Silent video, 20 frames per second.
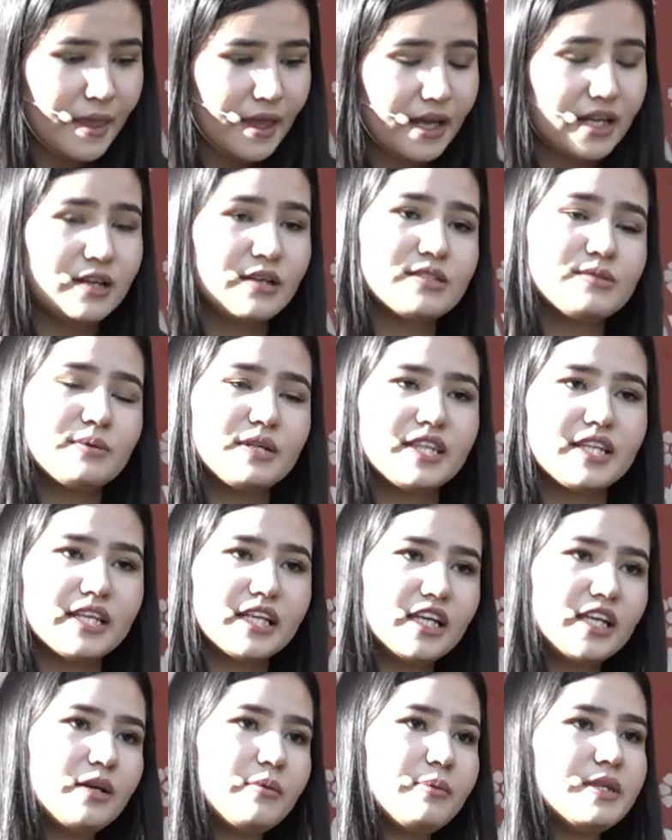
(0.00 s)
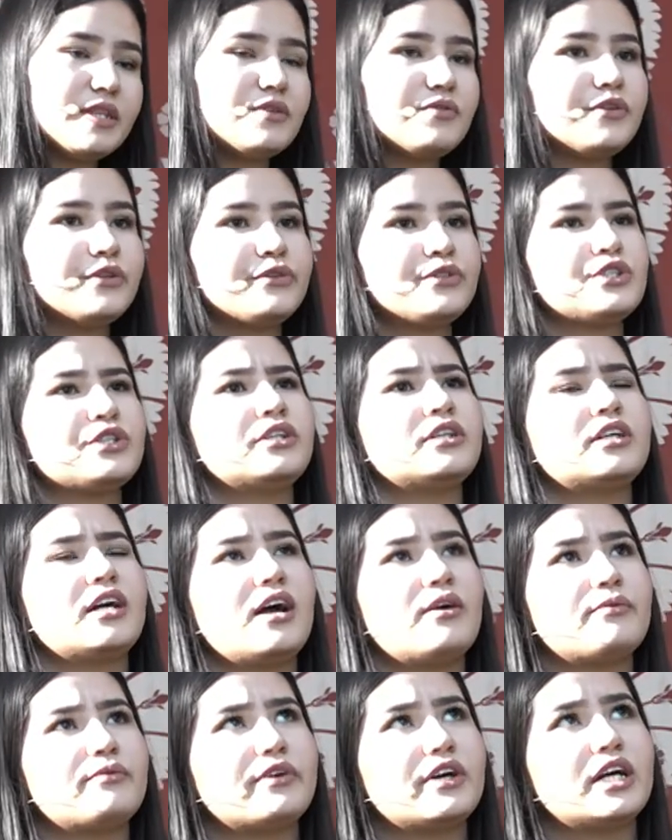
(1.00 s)
And as we're thinking about the future
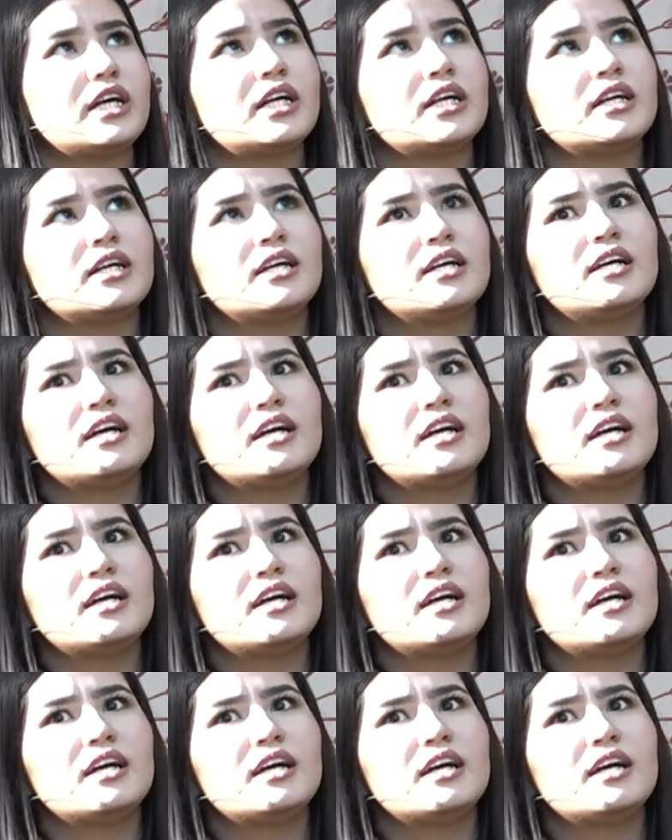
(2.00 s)
of work,